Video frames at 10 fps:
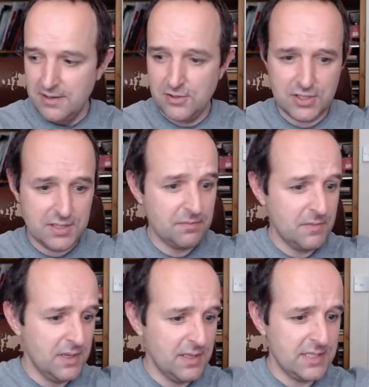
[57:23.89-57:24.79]
Just
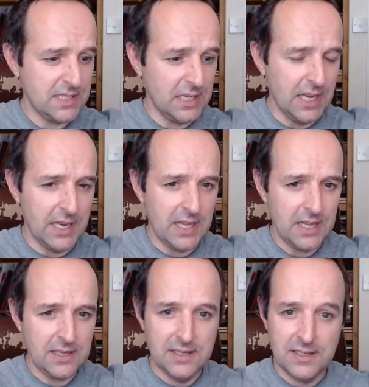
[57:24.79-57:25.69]
stick that
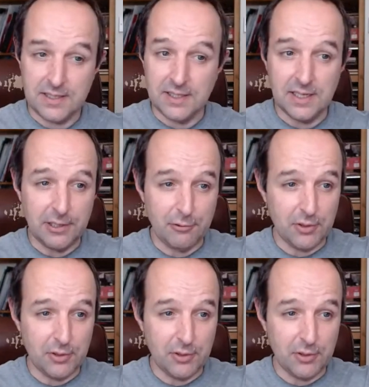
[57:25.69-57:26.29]
there, and then later